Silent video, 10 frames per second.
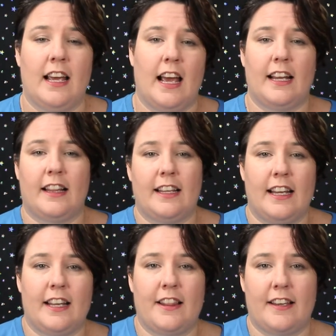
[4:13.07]
And at the
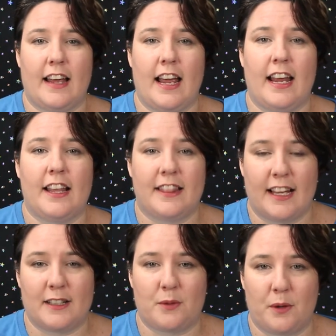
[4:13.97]
end of the day,
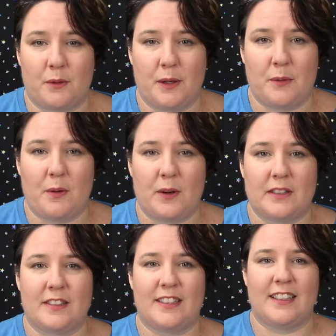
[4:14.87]
that's what we
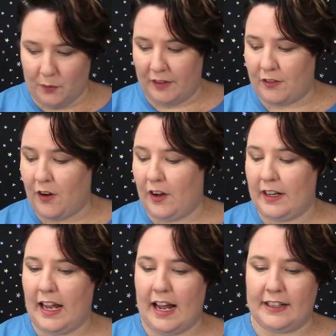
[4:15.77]
want. We've
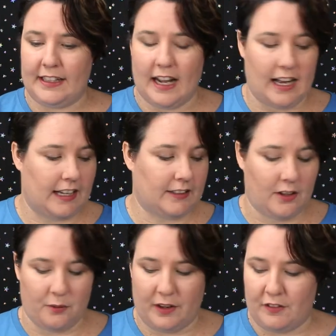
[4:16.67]
got our yarn,
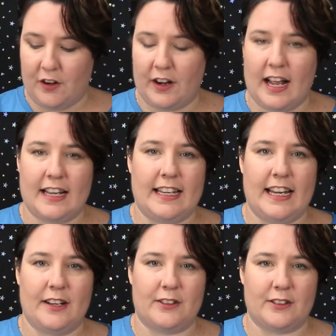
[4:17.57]
we've got our
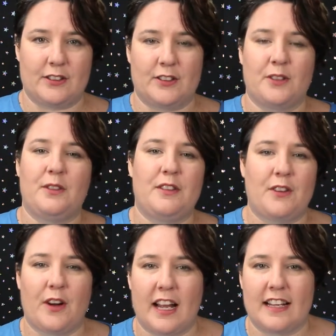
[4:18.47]
needles, we've
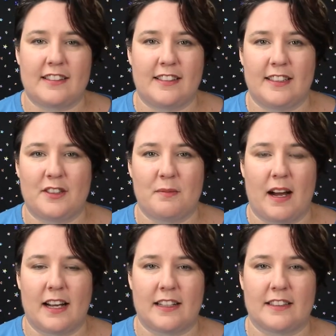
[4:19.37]
got our stitch
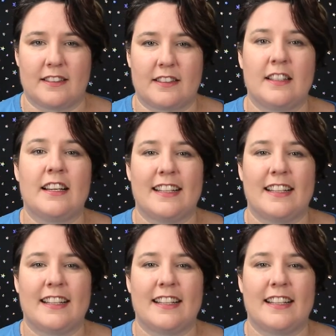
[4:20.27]
markers.